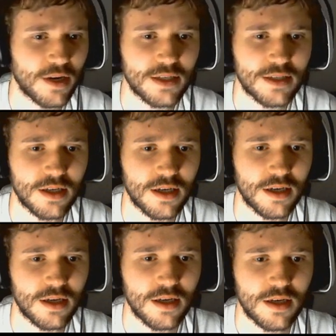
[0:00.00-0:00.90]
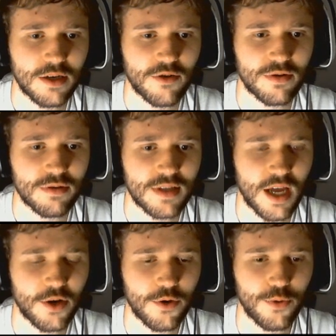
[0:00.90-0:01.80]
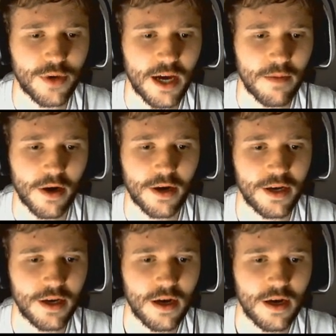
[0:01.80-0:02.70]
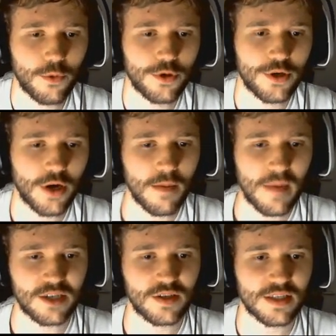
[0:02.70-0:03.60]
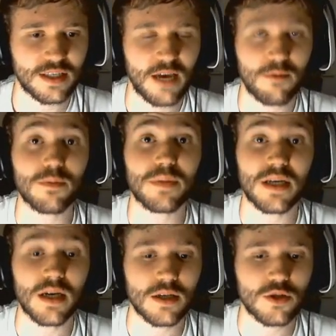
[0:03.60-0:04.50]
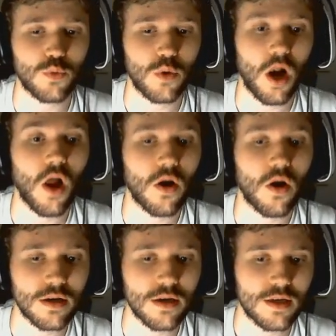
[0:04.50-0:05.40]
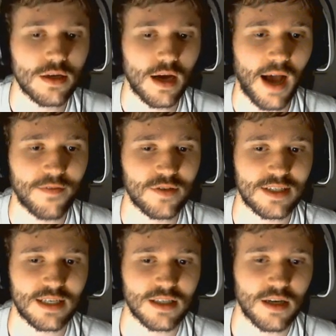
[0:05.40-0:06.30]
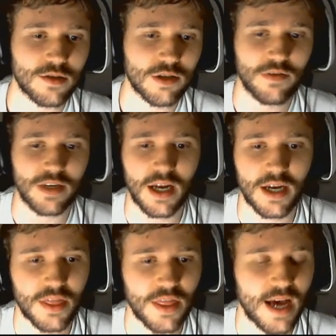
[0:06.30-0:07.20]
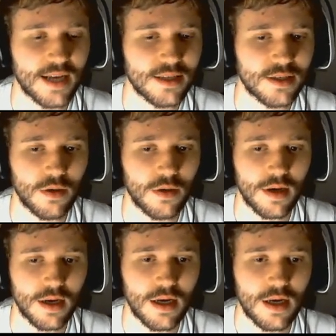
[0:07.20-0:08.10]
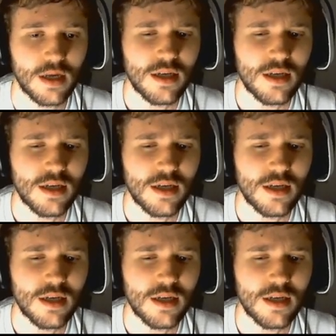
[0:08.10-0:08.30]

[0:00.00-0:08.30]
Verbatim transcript: so let's uh, start a new game right here. Would not imagine this game would be uh, too long after seeing a title screen like that, so uh,